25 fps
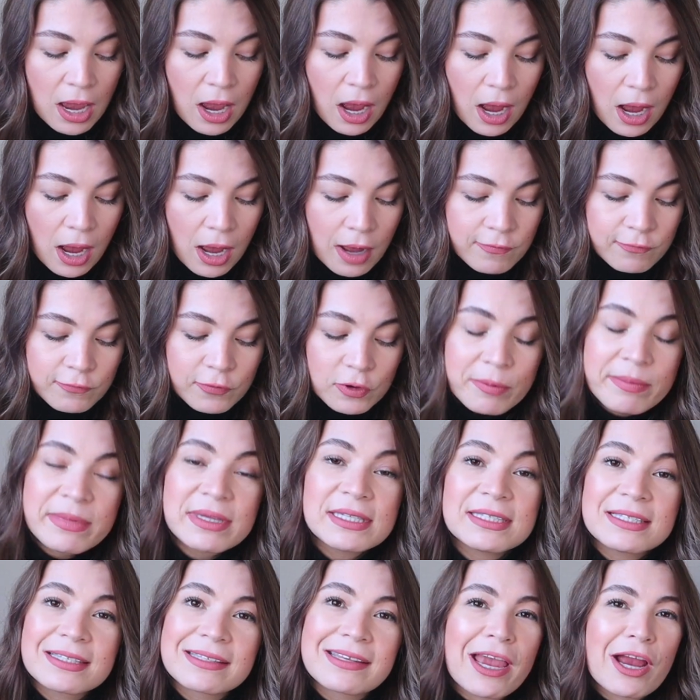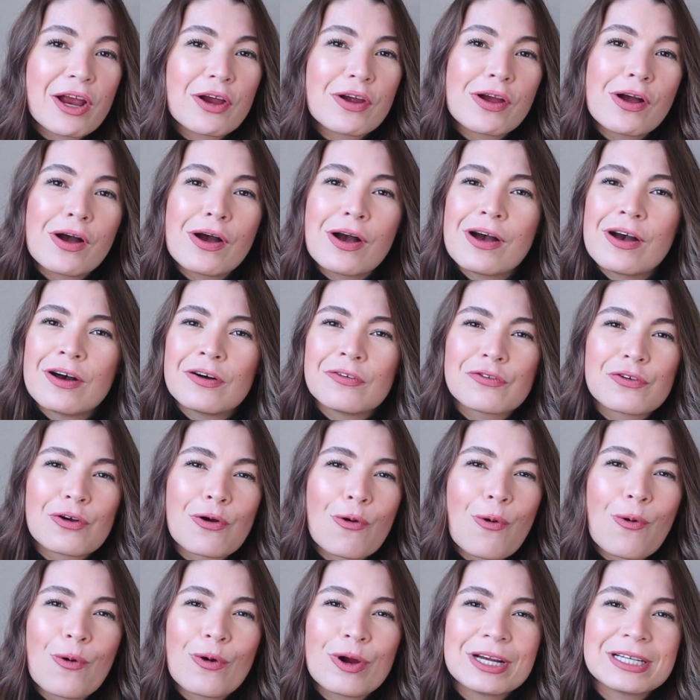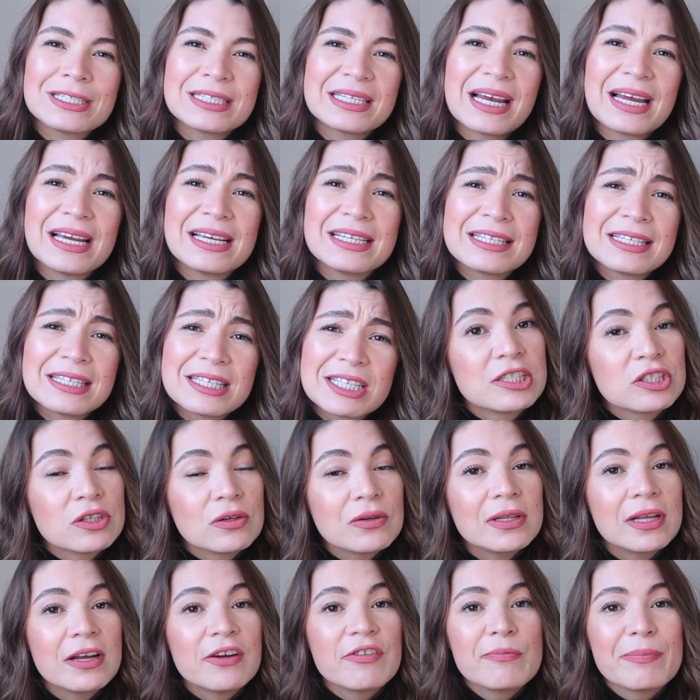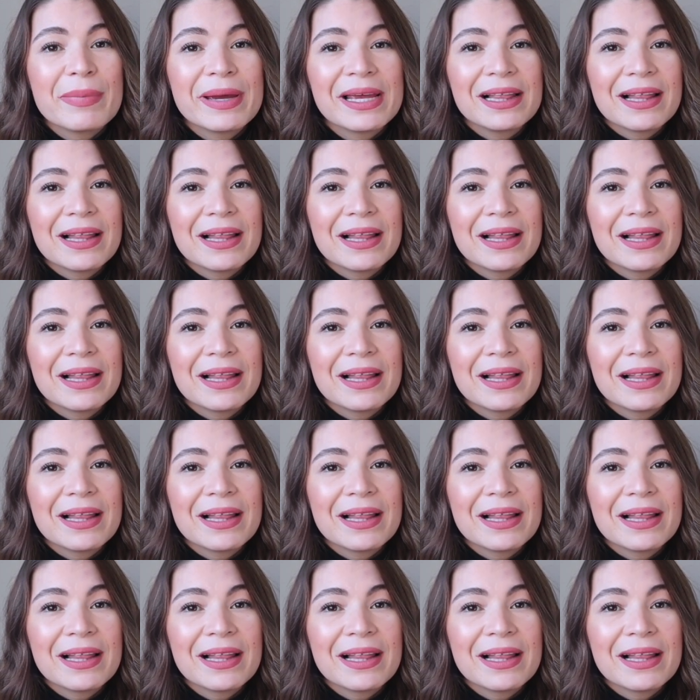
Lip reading: For mascara, of course, I still love my